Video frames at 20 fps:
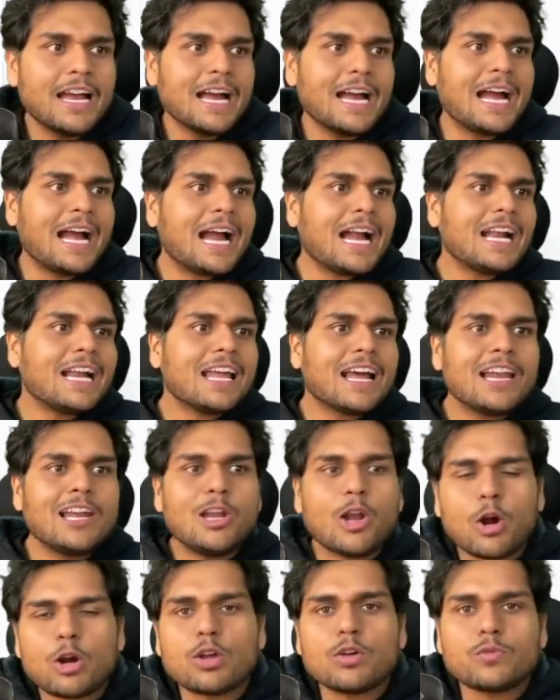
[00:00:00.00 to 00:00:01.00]
And a
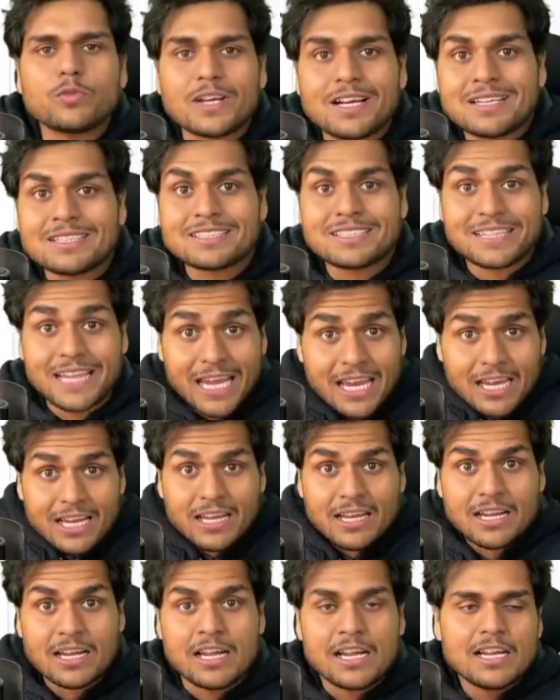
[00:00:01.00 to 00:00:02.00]
lot of us
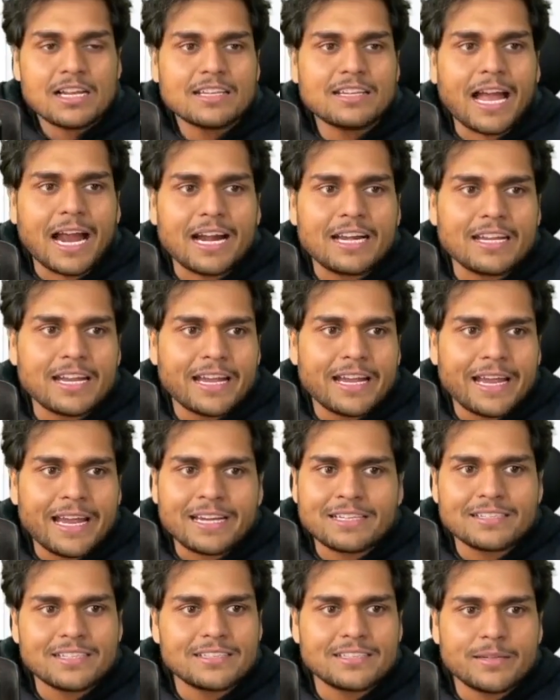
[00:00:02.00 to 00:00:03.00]
think that
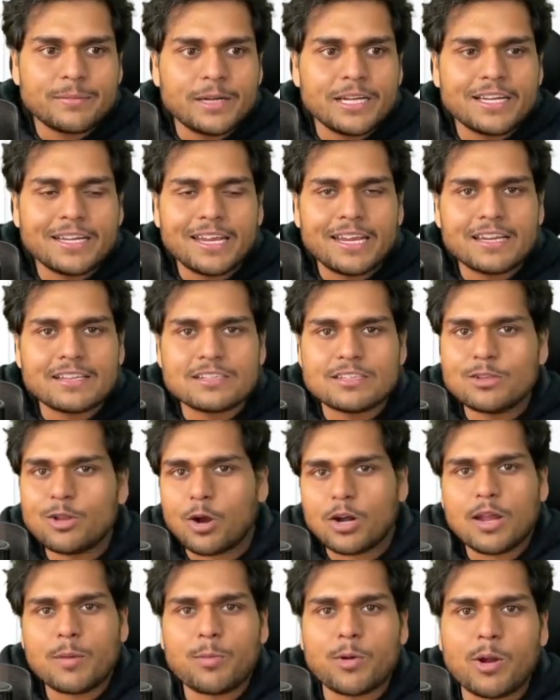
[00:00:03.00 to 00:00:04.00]
accessibility is
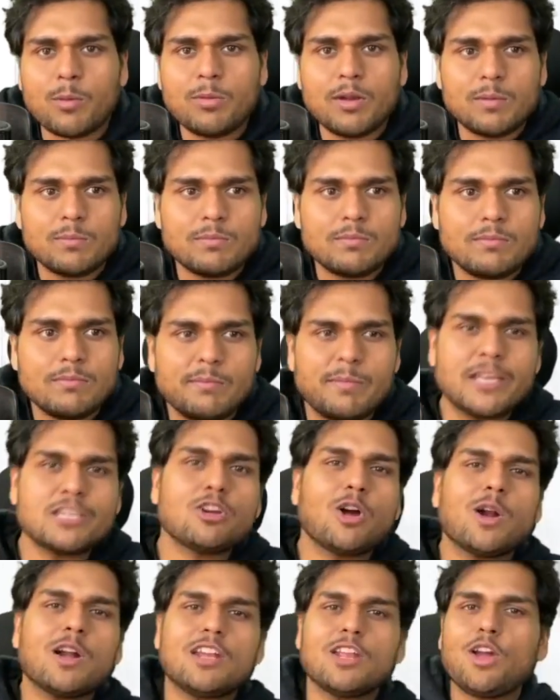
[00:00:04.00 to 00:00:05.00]
not a problem.
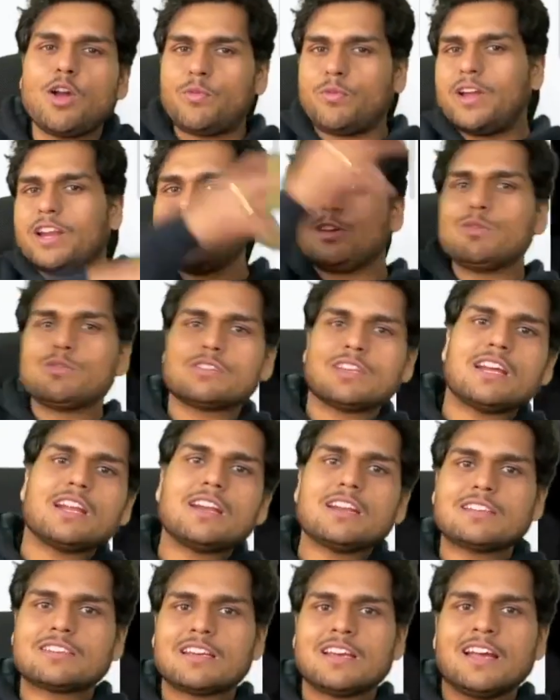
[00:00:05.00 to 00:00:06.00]
Majority of our
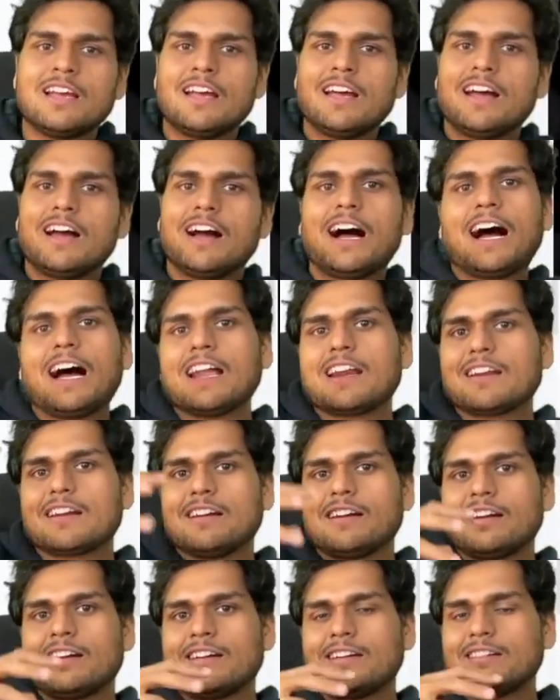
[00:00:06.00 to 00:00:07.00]
users
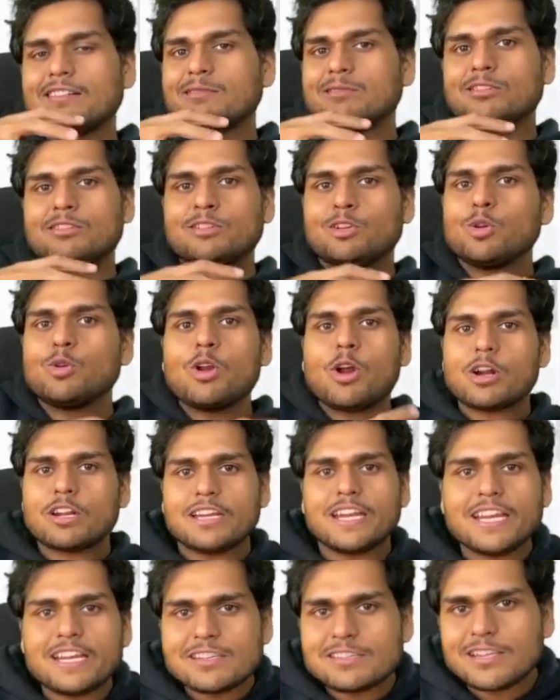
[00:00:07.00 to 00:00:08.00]
do not
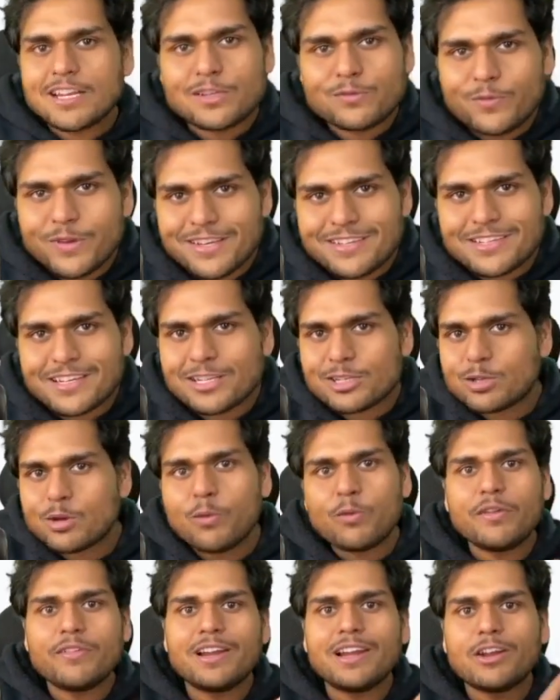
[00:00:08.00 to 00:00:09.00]
need such features, so
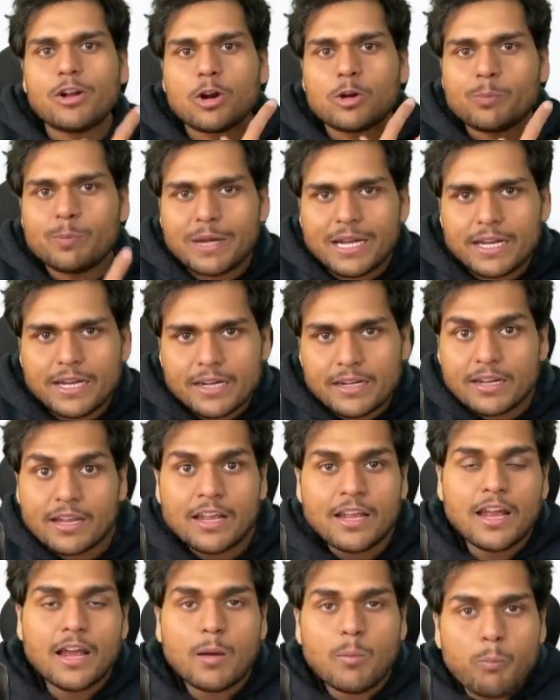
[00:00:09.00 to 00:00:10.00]
we will not build it.
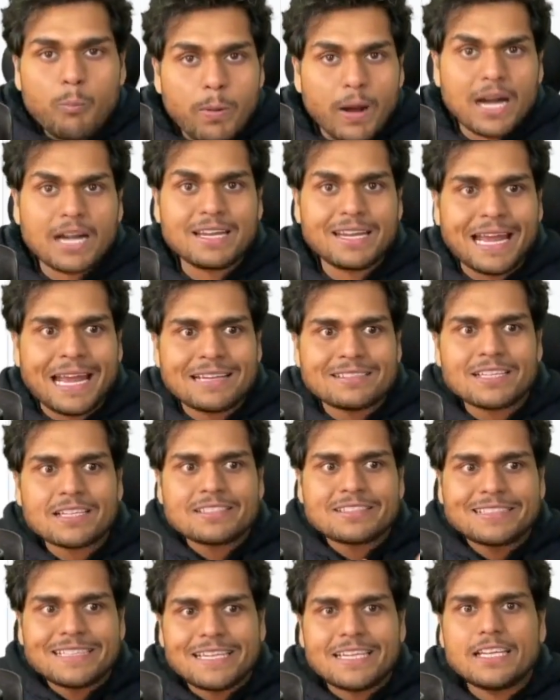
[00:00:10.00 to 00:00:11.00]
But as a
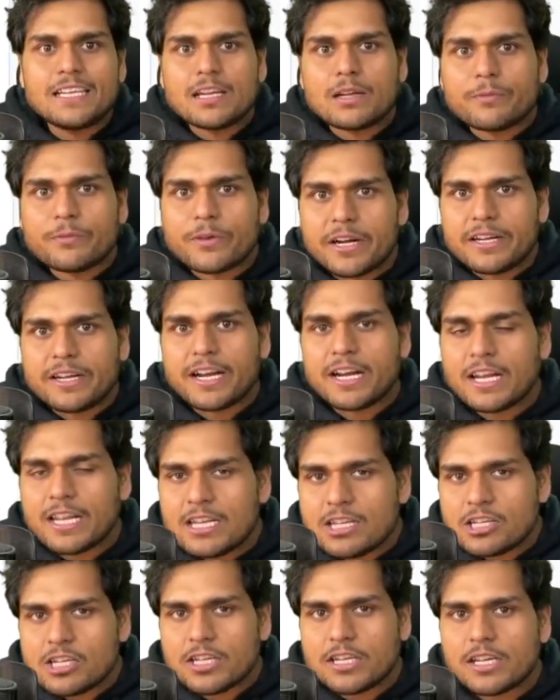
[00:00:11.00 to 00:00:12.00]
senior front-end
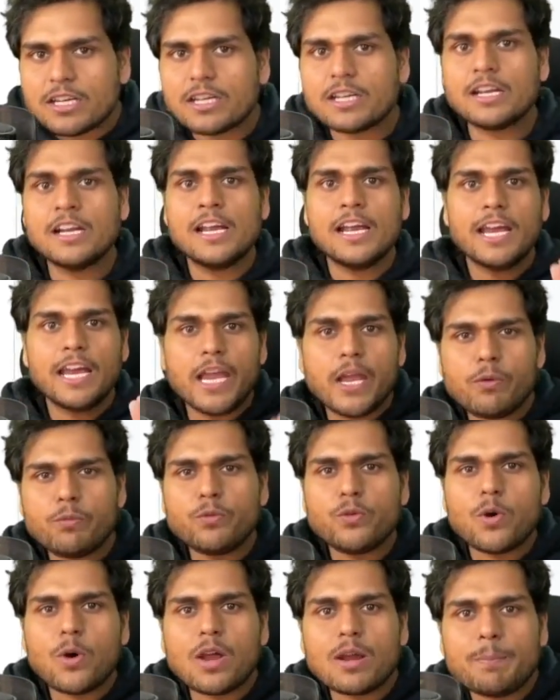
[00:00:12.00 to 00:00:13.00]
engineer, if
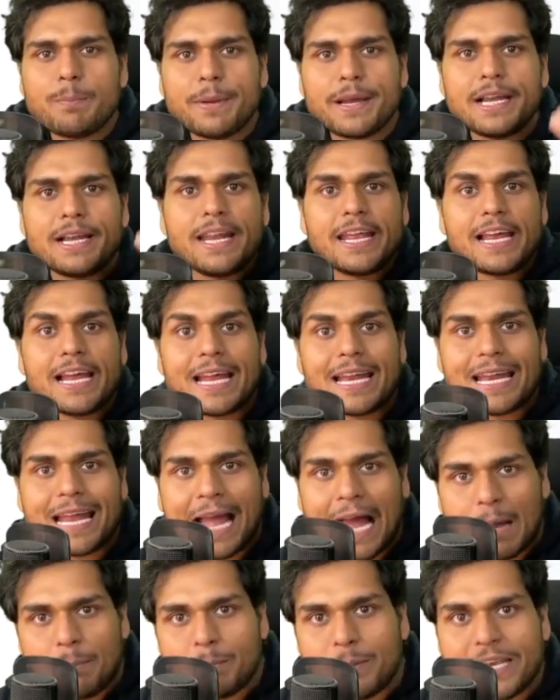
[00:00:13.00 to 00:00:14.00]
you are building an
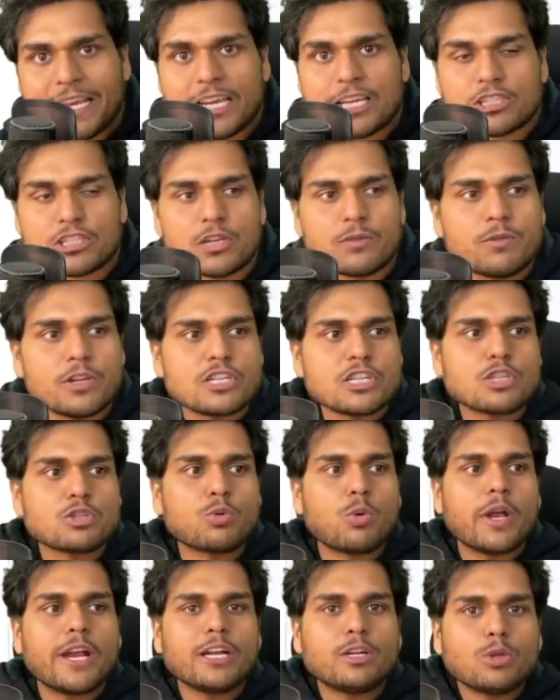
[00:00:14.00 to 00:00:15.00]
application which is
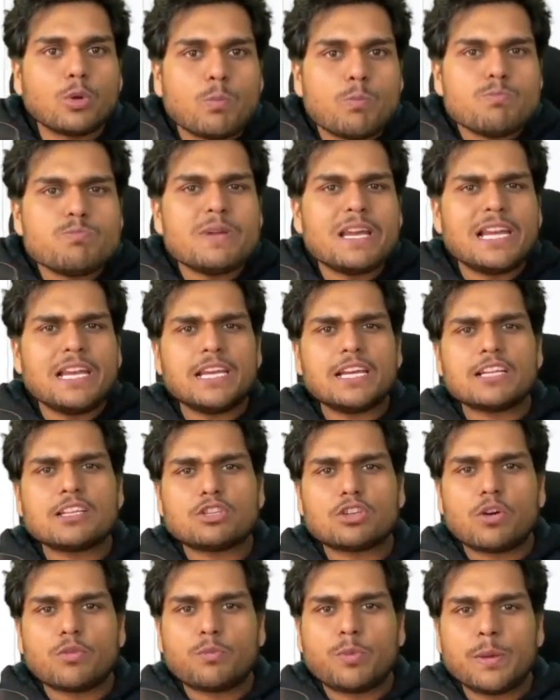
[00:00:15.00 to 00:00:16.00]
going to
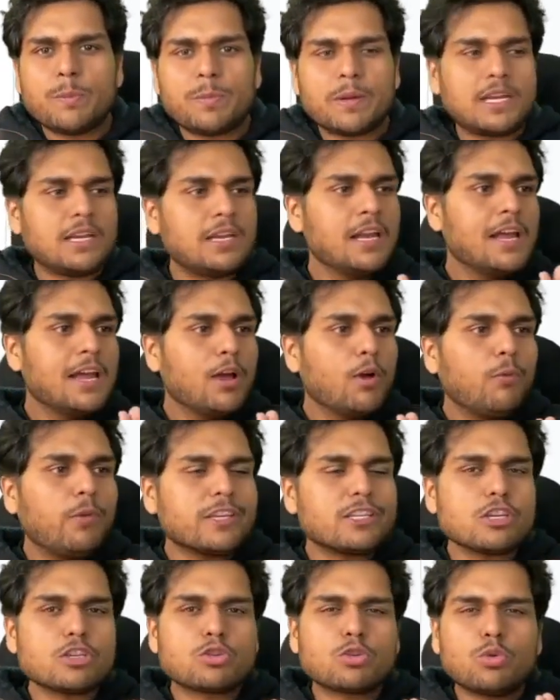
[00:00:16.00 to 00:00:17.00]
millions of people,
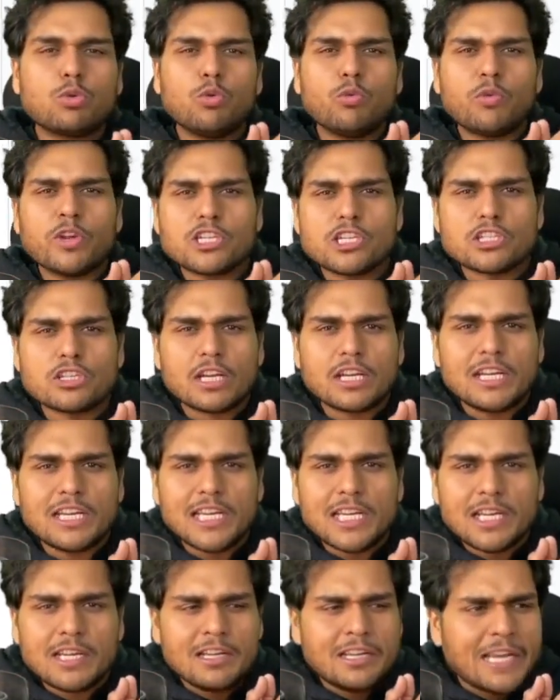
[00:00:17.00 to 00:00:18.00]
which is
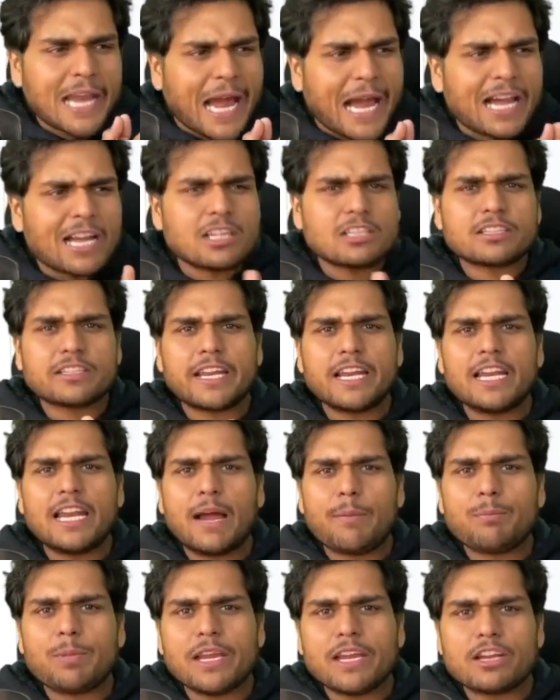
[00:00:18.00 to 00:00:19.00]
a large scale
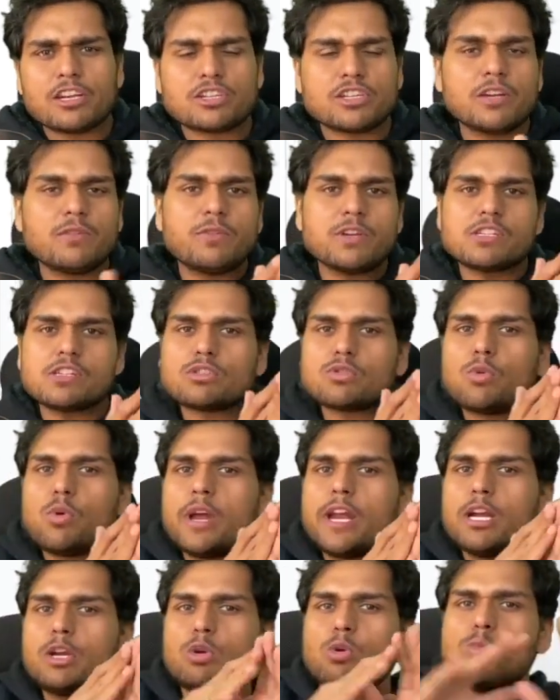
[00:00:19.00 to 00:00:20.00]
application which is
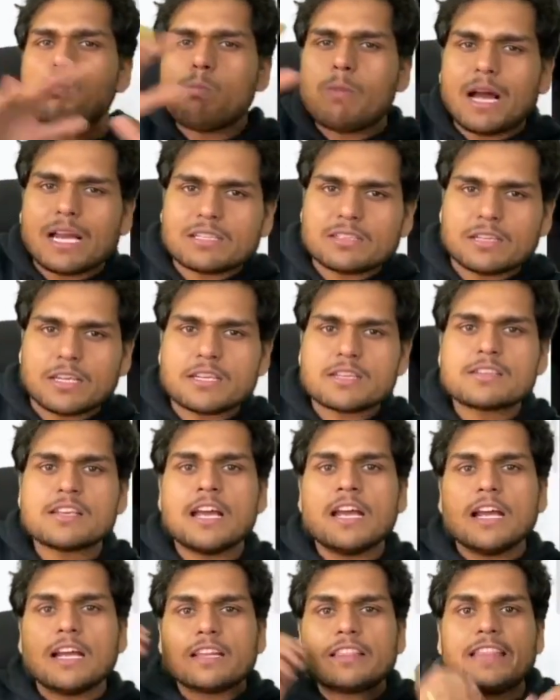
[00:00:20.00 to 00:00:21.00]
going to masses,
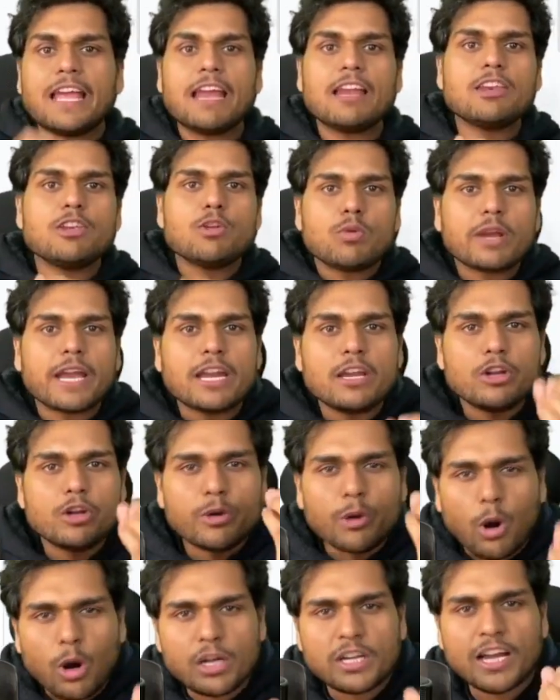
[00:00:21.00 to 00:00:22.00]
then you
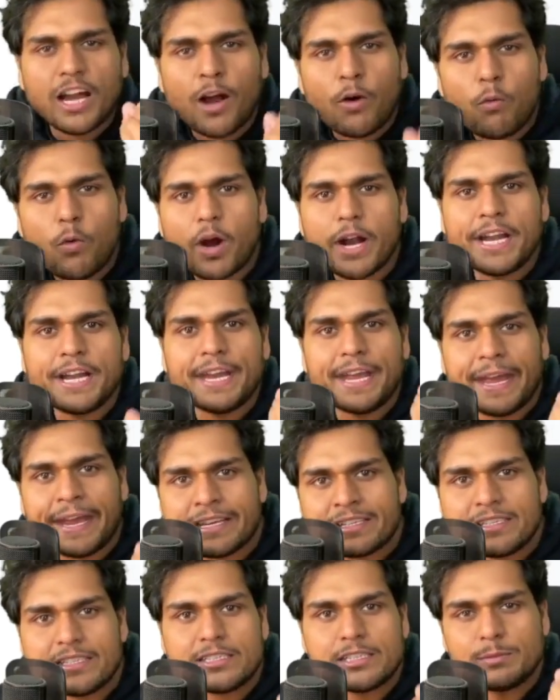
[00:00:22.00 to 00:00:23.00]
cannot avoid
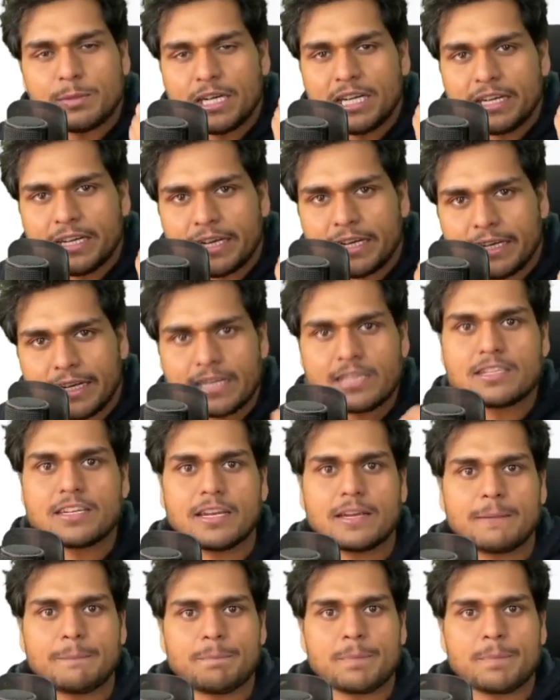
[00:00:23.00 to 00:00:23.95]
accessibility testing.